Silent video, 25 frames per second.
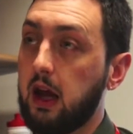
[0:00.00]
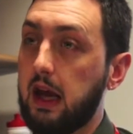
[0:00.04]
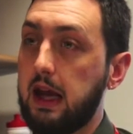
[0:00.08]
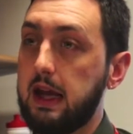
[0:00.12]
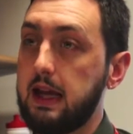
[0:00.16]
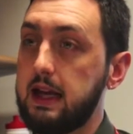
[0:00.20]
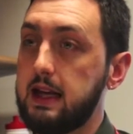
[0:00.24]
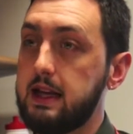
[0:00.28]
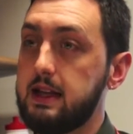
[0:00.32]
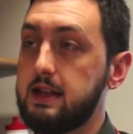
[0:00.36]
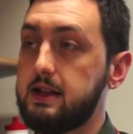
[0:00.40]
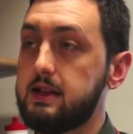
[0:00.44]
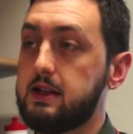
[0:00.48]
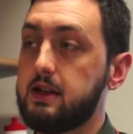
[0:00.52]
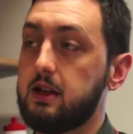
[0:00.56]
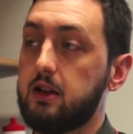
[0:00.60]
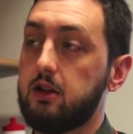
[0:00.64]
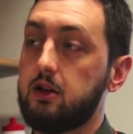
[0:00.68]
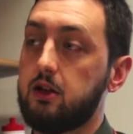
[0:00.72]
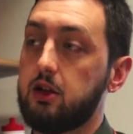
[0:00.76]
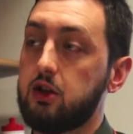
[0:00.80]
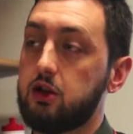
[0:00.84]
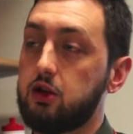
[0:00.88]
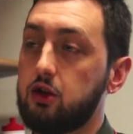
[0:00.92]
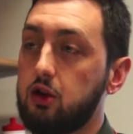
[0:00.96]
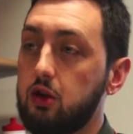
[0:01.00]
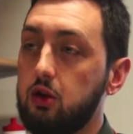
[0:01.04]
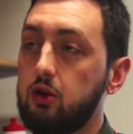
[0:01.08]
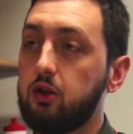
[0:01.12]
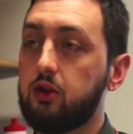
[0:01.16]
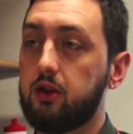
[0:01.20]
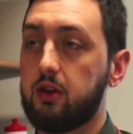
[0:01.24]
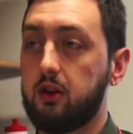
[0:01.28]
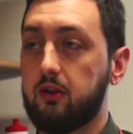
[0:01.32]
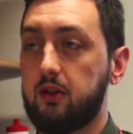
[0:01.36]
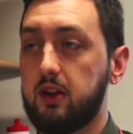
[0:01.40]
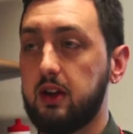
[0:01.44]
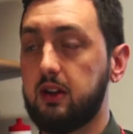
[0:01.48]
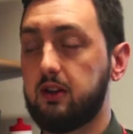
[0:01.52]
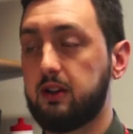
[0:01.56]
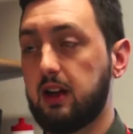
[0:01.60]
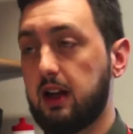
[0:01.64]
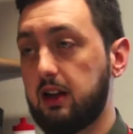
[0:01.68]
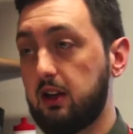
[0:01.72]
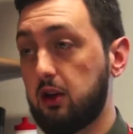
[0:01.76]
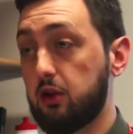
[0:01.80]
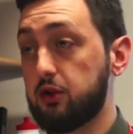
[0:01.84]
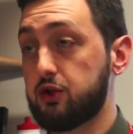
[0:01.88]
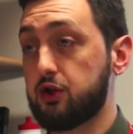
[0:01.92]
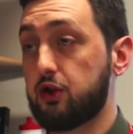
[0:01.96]
is the use of these
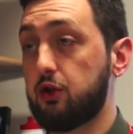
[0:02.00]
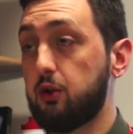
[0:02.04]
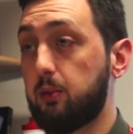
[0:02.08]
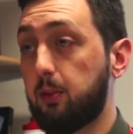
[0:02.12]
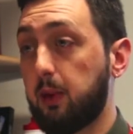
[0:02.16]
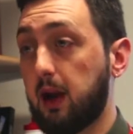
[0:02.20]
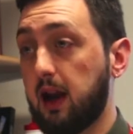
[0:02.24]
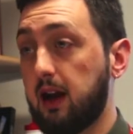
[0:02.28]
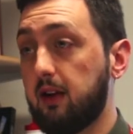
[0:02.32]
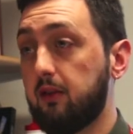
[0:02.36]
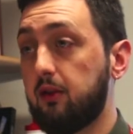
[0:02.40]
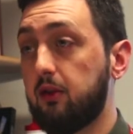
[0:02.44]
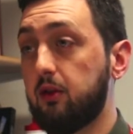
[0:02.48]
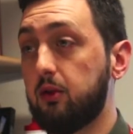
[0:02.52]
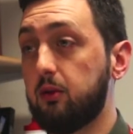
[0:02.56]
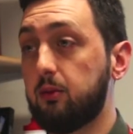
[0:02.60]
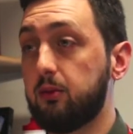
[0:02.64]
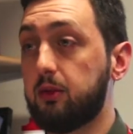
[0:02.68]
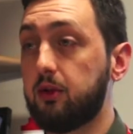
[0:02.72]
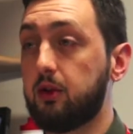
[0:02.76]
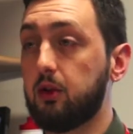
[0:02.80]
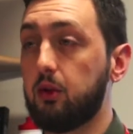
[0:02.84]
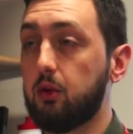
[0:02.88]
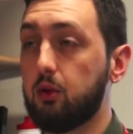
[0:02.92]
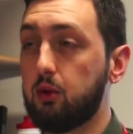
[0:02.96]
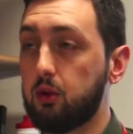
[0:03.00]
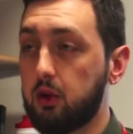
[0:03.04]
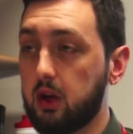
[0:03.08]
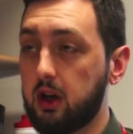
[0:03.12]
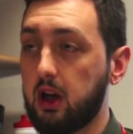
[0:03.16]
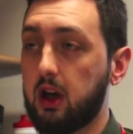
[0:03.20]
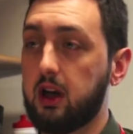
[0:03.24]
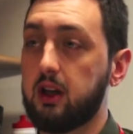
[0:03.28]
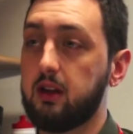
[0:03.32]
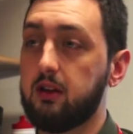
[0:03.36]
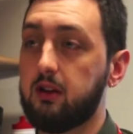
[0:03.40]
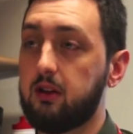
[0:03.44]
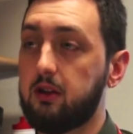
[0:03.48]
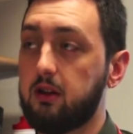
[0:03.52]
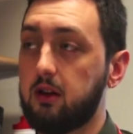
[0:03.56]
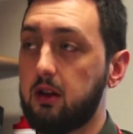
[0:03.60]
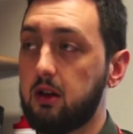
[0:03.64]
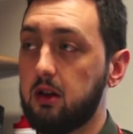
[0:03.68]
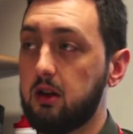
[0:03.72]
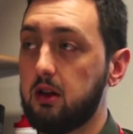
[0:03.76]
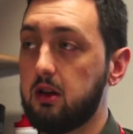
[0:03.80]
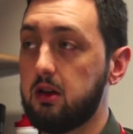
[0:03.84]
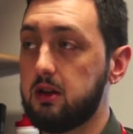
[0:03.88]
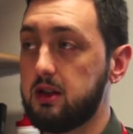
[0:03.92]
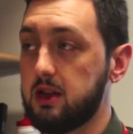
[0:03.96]
technological platforms to organise
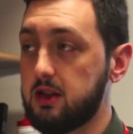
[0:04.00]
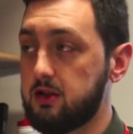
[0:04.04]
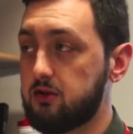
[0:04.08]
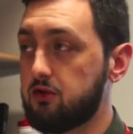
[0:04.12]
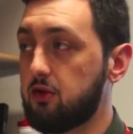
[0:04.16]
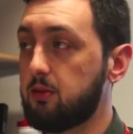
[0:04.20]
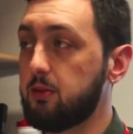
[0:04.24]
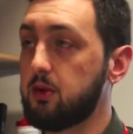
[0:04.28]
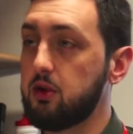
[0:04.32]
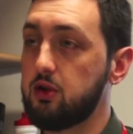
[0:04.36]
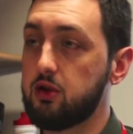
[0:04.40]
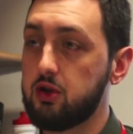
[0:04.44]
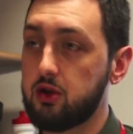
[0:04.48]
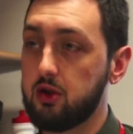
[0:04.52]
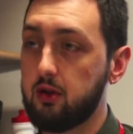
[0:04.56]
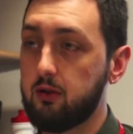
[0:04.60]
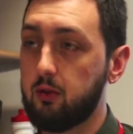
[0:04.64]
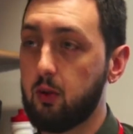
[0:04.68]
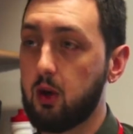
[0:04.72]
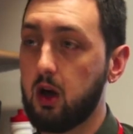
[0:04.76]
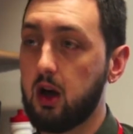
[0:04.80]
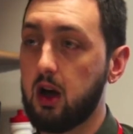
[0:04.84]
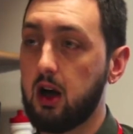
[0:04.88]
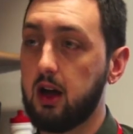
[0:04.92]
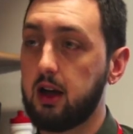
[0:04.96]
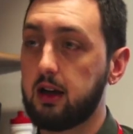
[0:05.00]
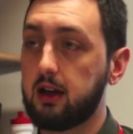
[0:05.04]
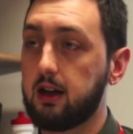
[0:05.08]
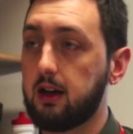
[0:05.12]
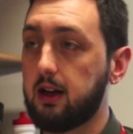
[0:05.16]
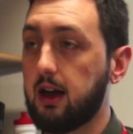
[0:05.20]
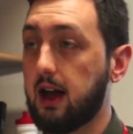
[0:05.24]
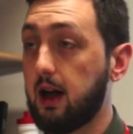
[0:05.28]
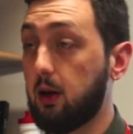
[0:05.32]
the distribution of work,